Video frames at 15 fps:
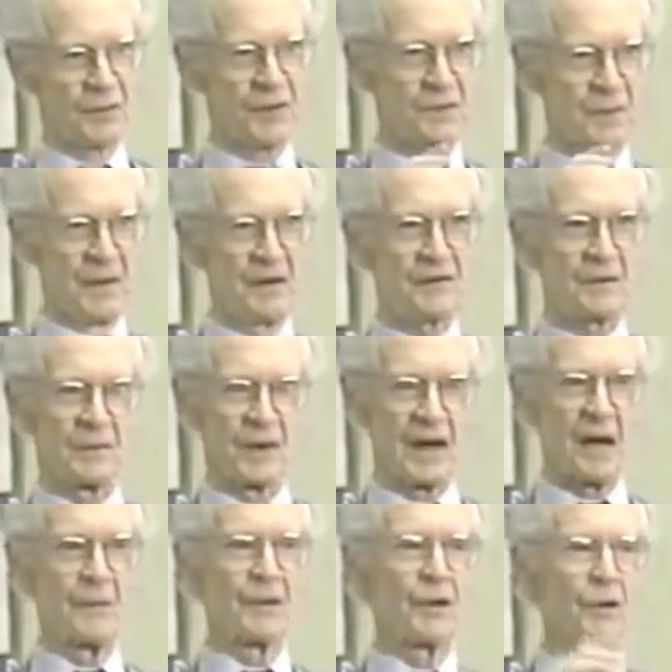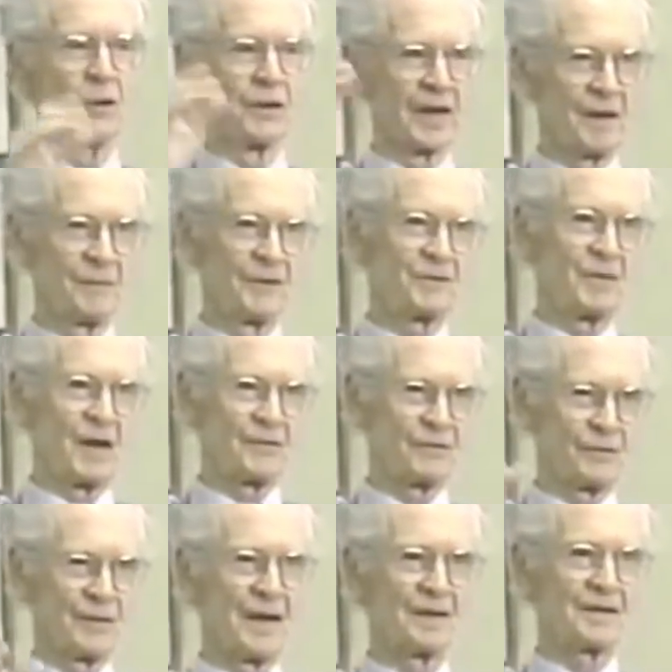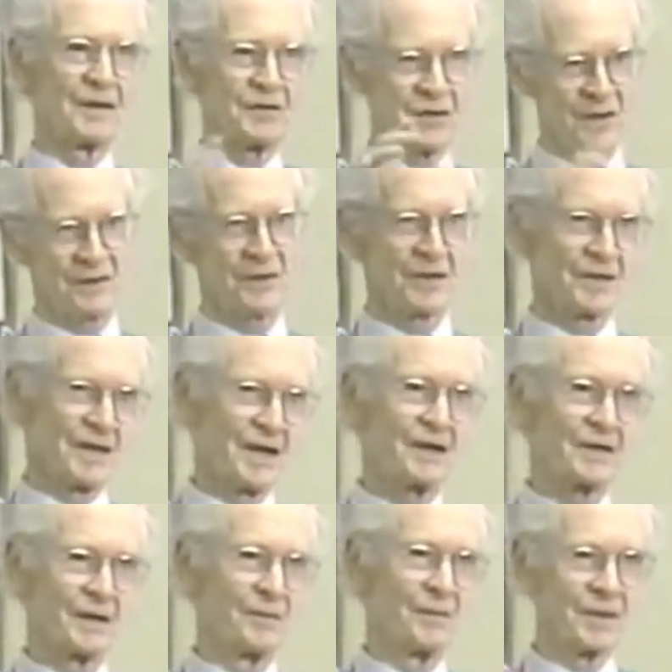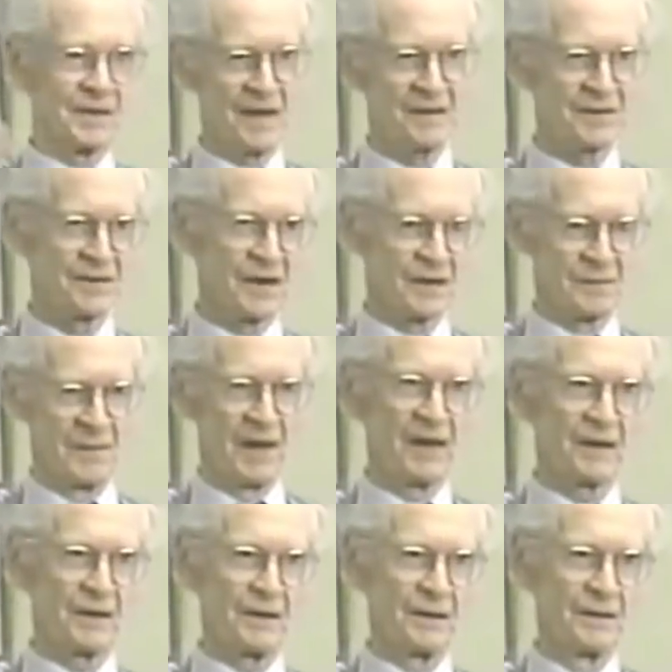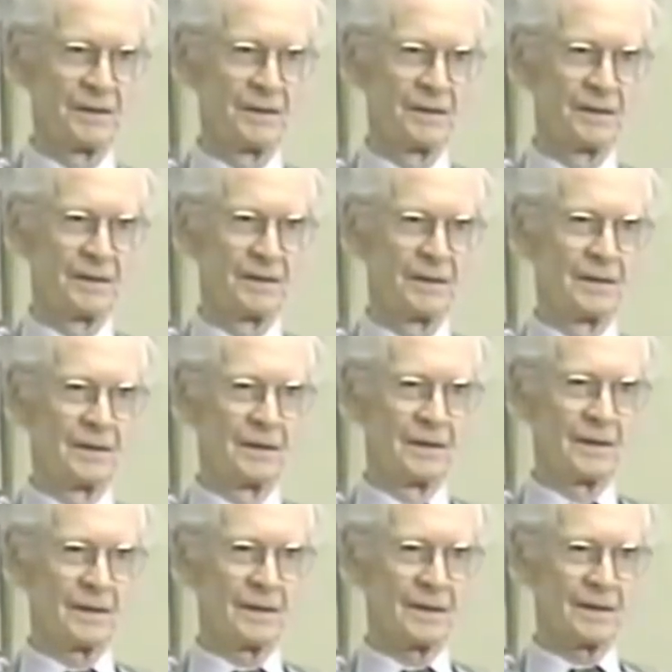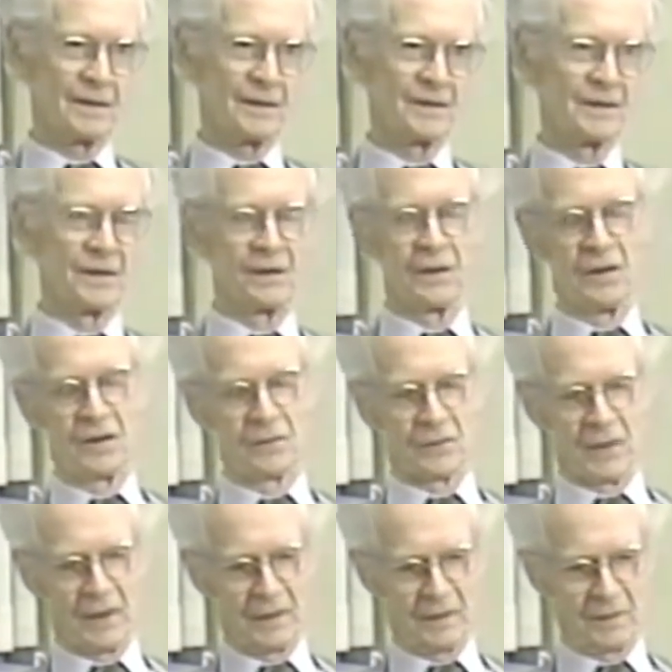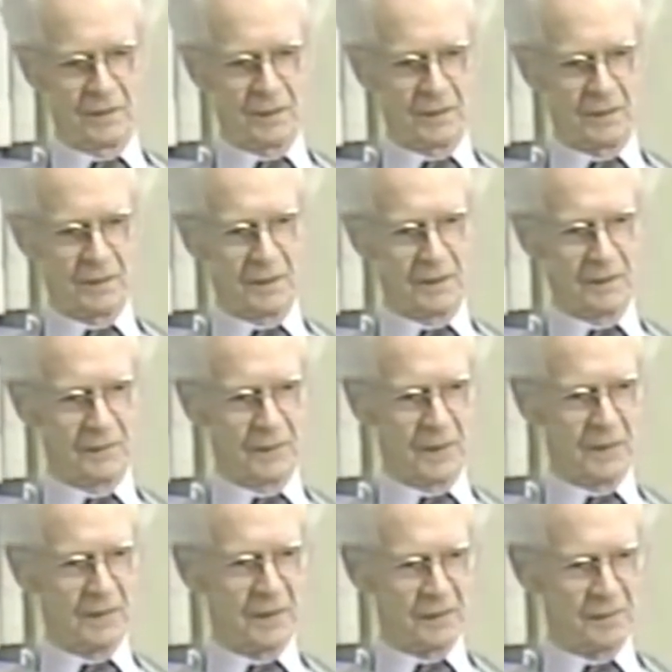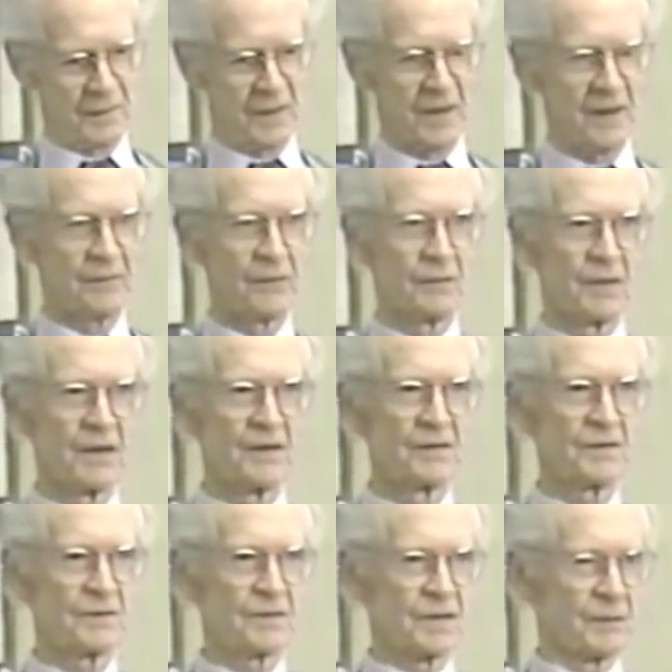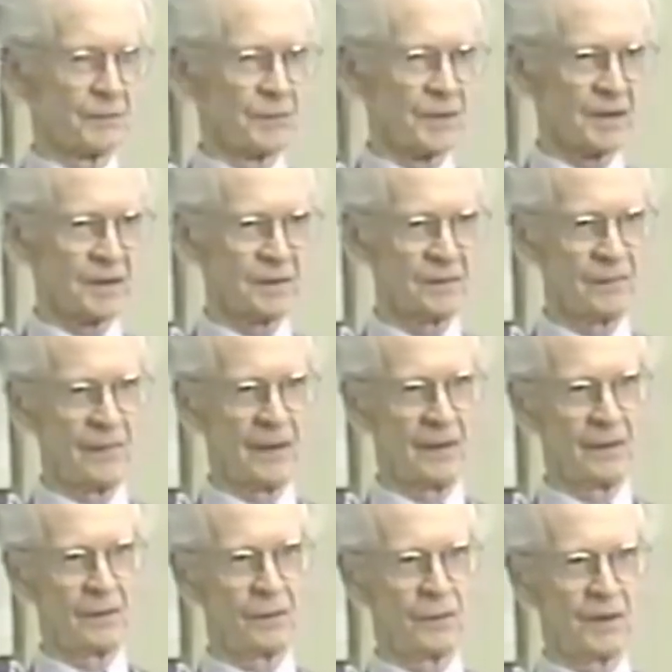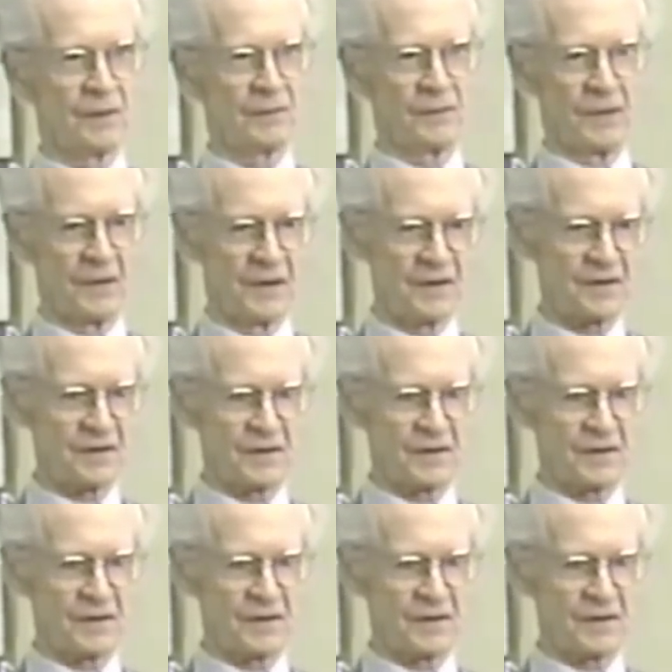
responsible. I would hold them responsible for not teaching us to take them, but that's another matter. Uh, in the long run, uh, I think behavior is simply what various